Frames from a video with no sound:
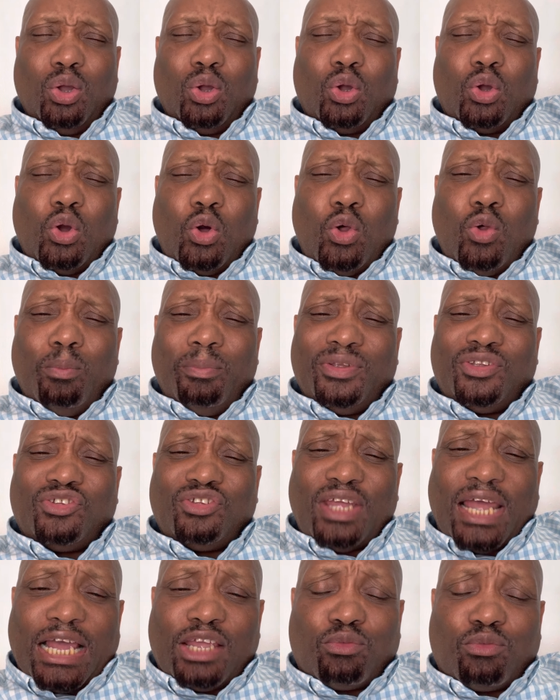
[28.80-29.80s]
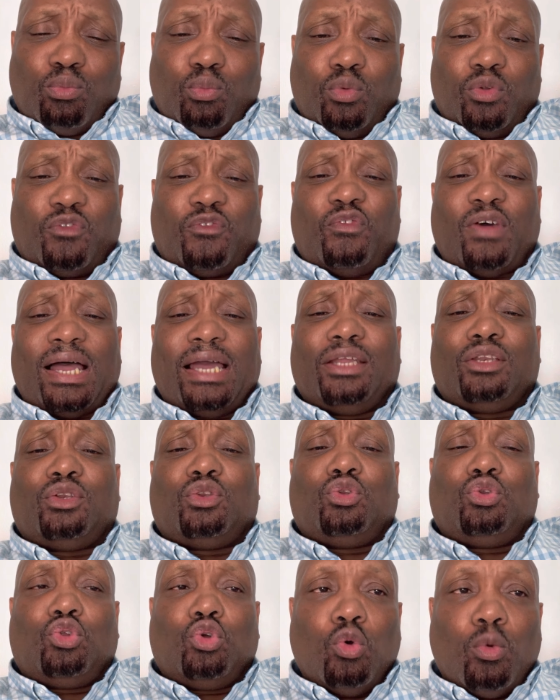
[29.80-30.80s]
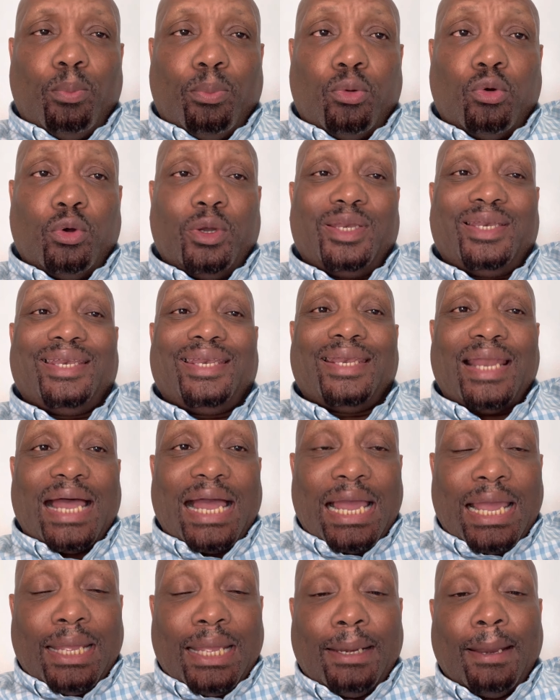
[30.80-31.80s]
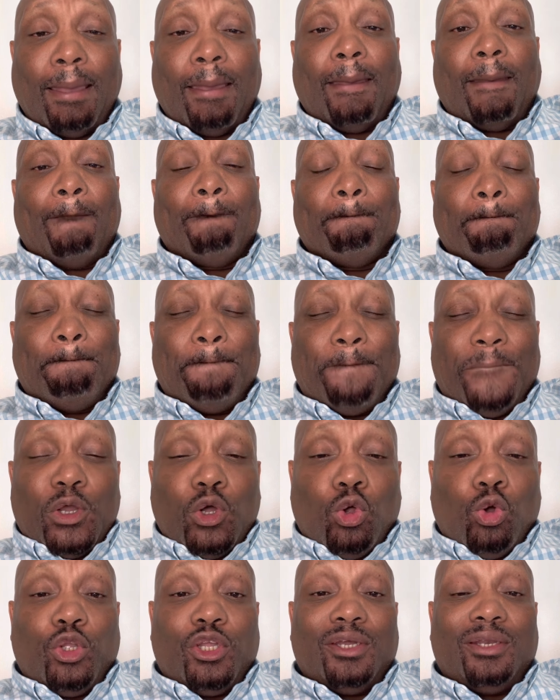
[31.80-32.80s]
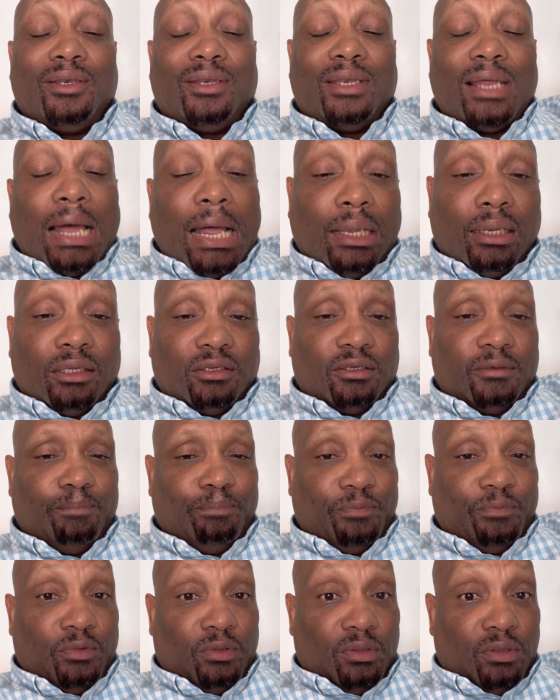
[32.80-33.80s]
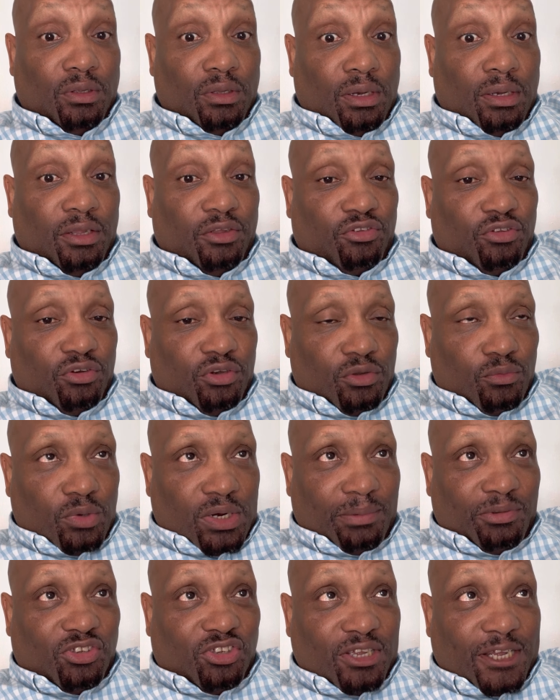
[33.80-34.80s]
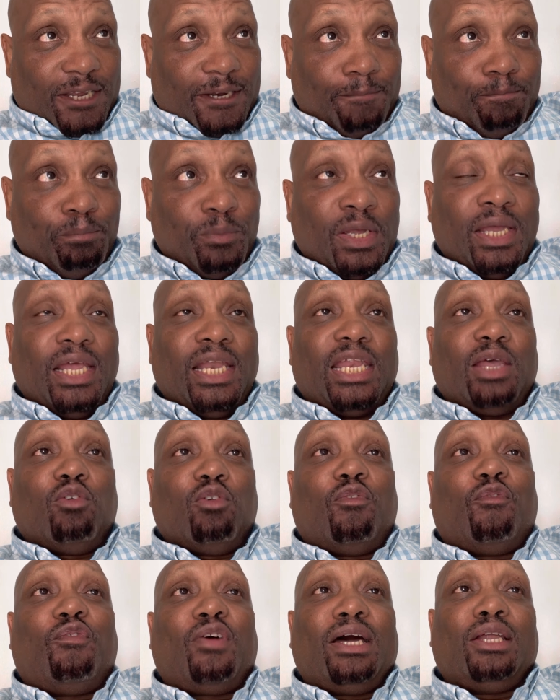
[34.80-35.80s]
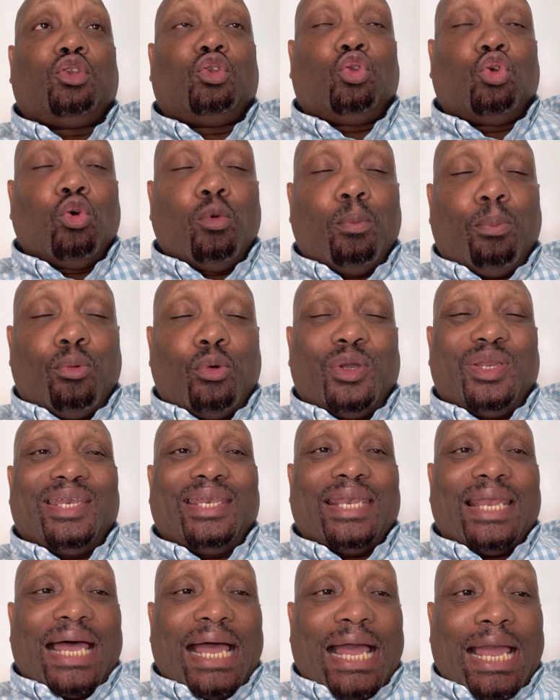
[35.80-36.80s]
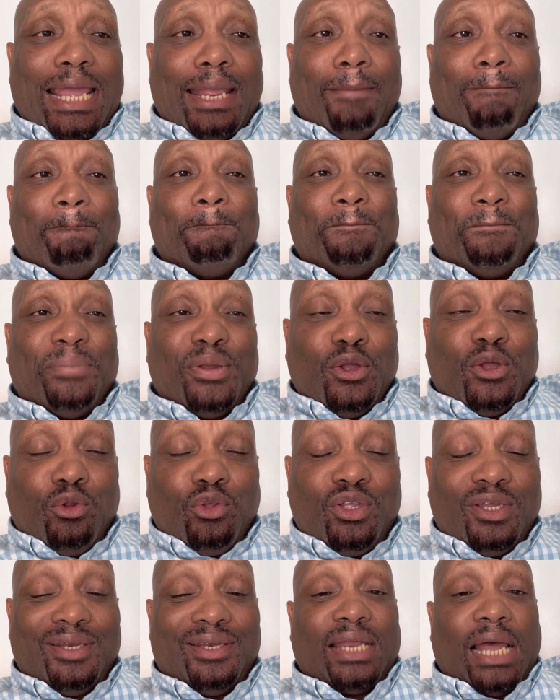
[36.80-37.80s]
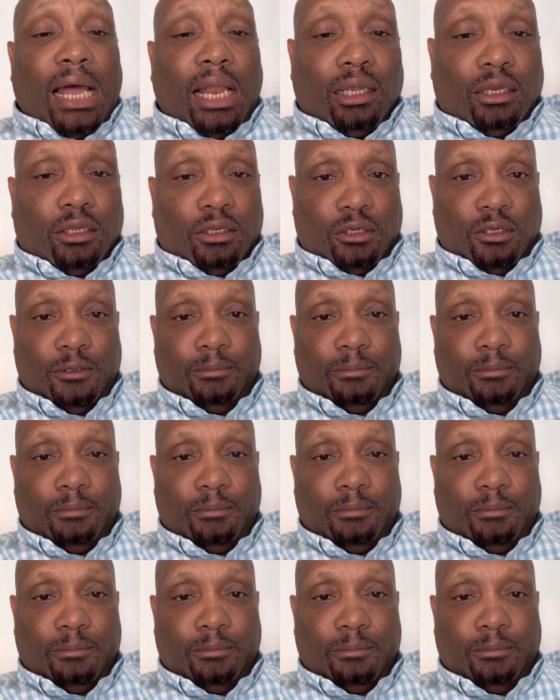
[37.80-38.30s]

Goldman Sachs was fined $2.9 billion. Listen to what I've said. They were fined $2.9 billion